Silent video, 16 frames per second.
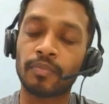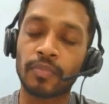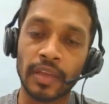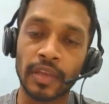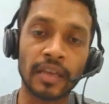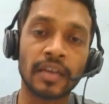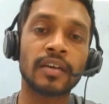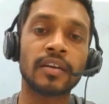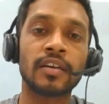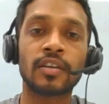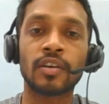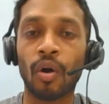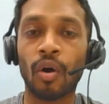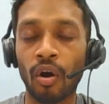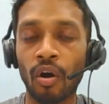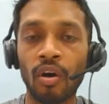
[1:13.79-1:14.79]
incur
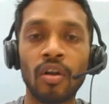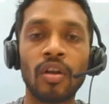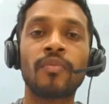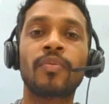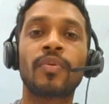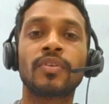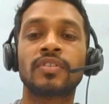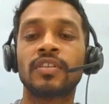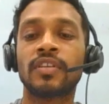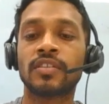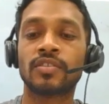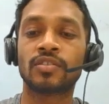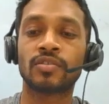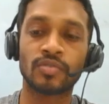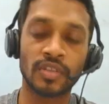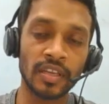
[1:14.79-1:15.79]
all proceeds
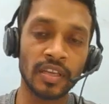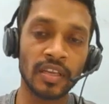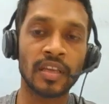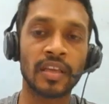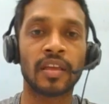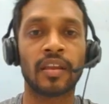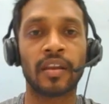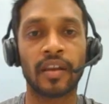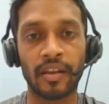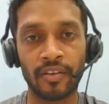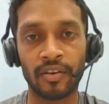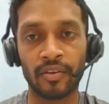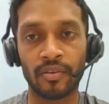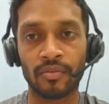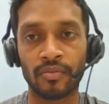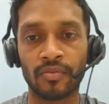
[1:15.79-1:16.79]
to the
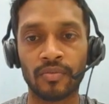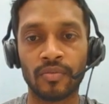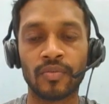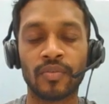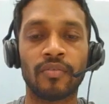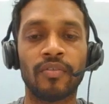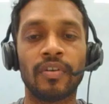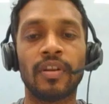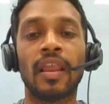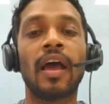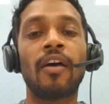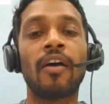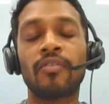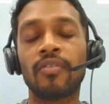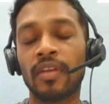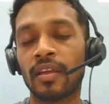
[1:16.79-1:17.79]
revenue. We'll
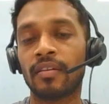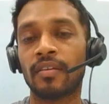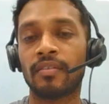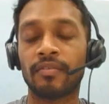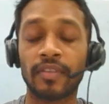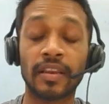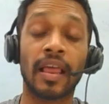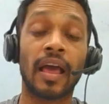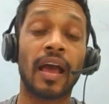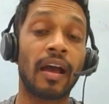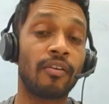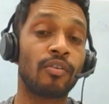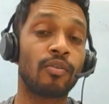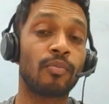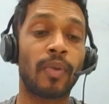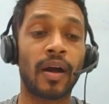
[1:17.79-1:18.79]
have
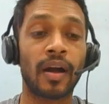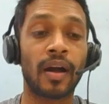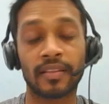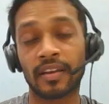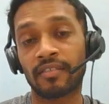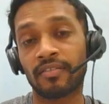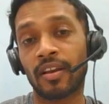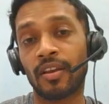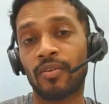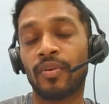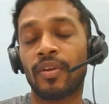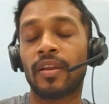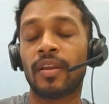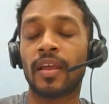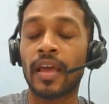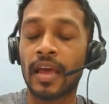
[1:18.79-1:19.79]
to park that value
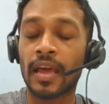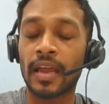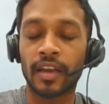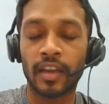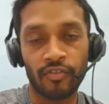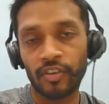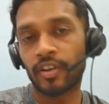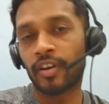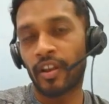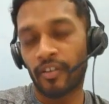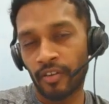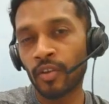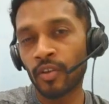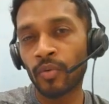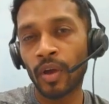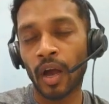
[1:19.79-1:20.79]
in deferred
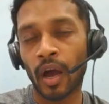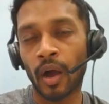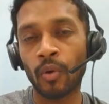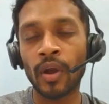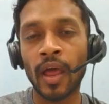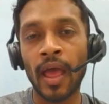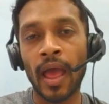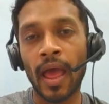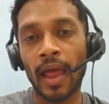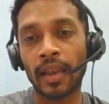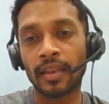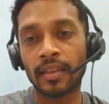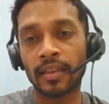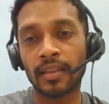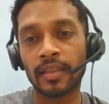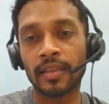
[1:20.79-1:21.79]
revenue account. At
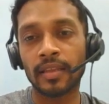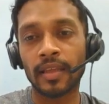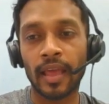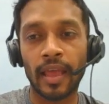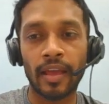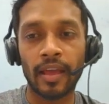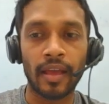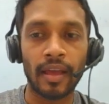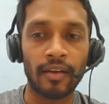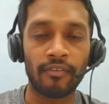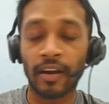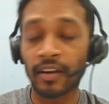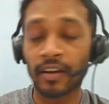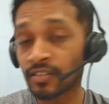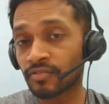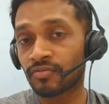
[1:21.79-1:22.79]
the
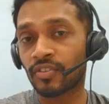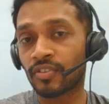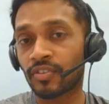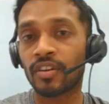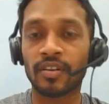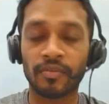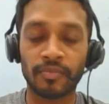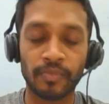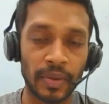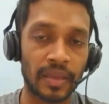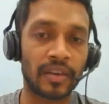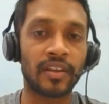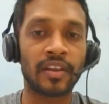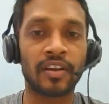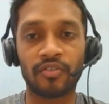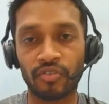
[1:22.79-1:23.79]
once your
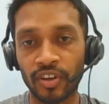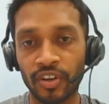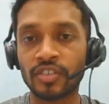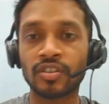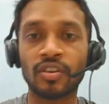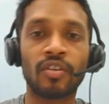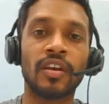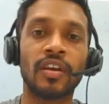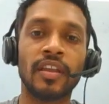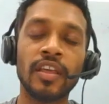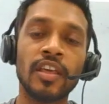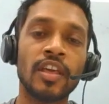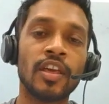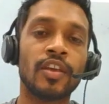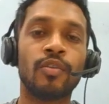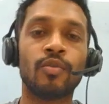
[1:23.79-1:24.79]
period reach only,
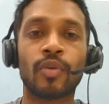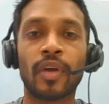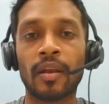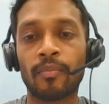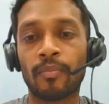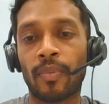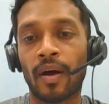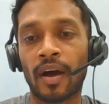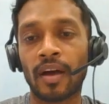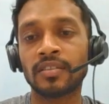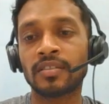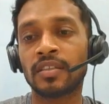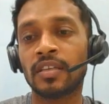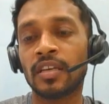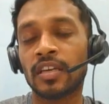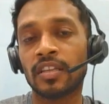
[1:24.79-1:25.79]
you can pass
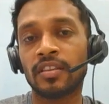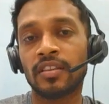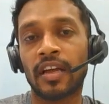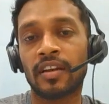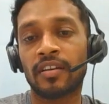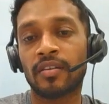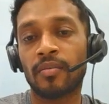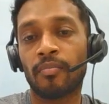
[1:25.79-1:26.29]
that